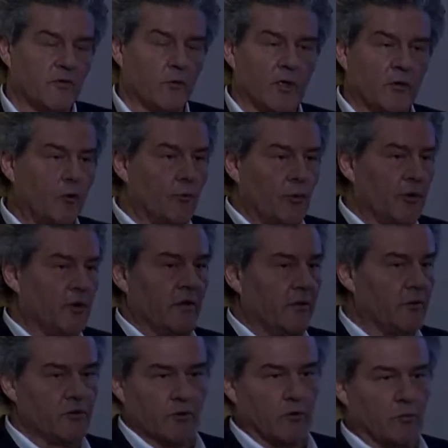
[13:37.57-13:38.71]
What do you put in your
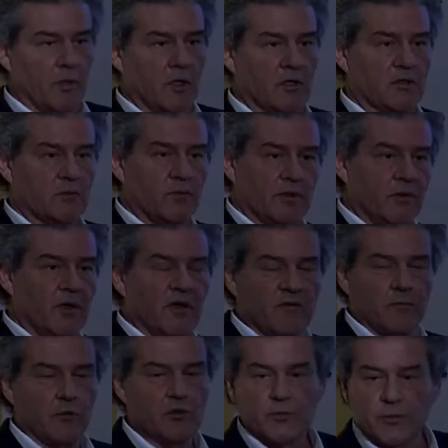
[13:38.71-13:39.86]
jewel box? What you have
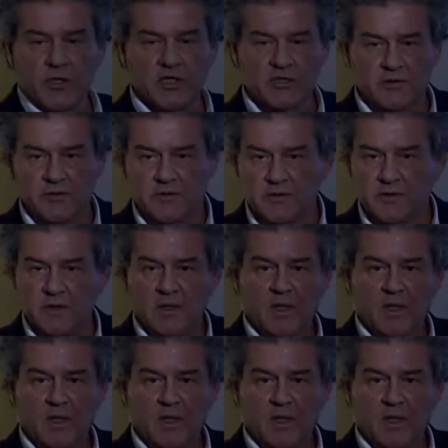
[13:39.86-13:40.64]
most precious?